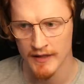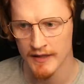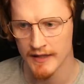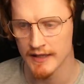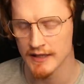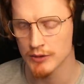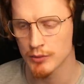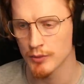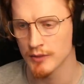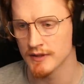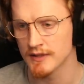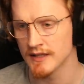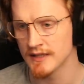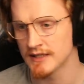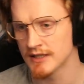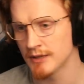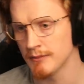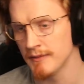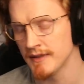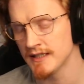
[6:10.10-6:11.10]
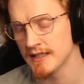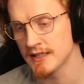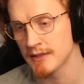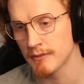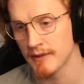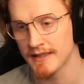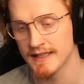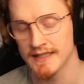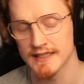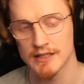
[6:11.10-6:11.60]
This was submitted to
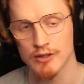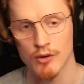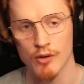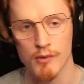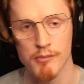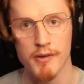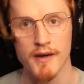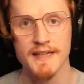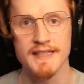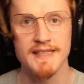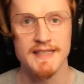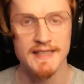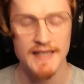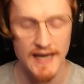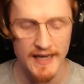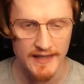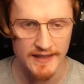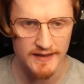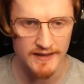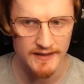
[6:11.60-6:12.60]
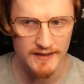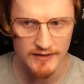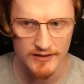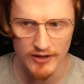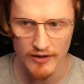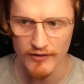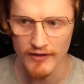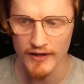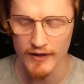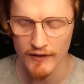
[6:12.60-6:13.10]
my Discord by Sans.
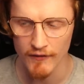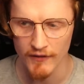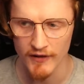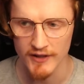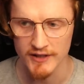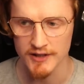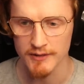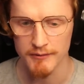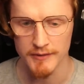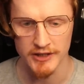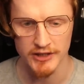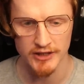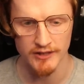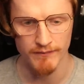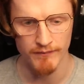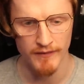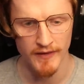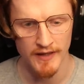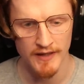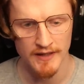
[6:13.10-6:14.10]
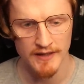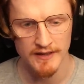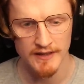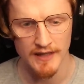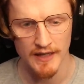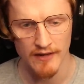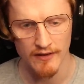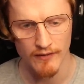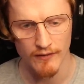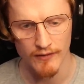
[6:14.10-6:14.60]
So thank you for the submission.
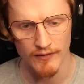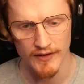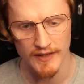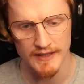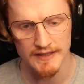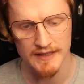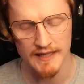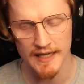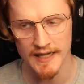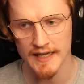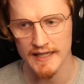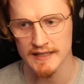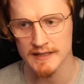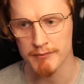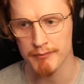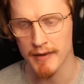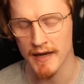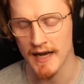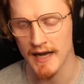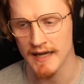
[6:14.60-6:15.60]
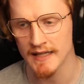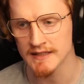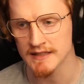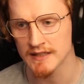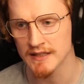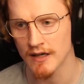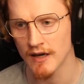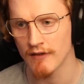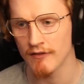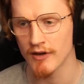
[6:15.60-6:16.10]
Now, this is
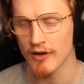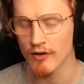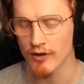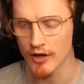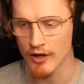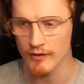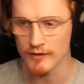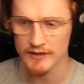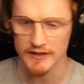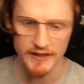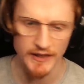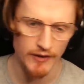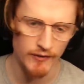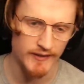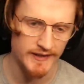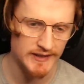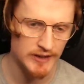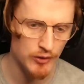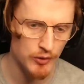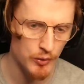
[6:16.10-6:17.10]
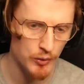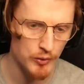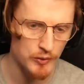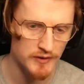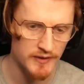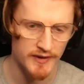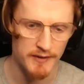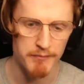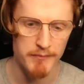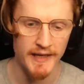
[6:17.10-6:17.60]
part of an ongoing series called
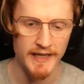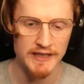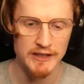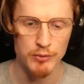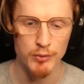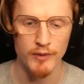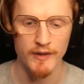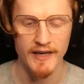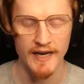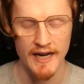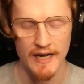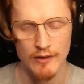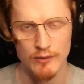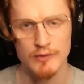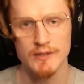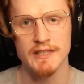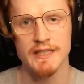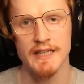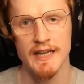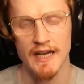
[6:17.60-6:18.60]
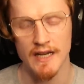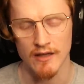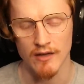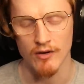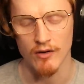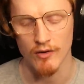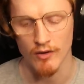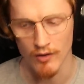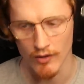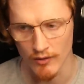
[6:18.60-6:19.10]
the Basewood County
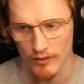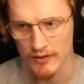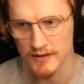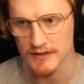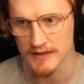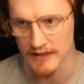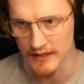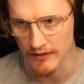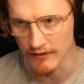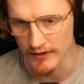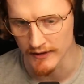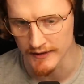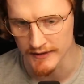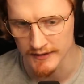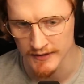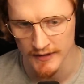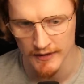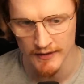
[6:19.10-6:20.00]
Analog Horror Series.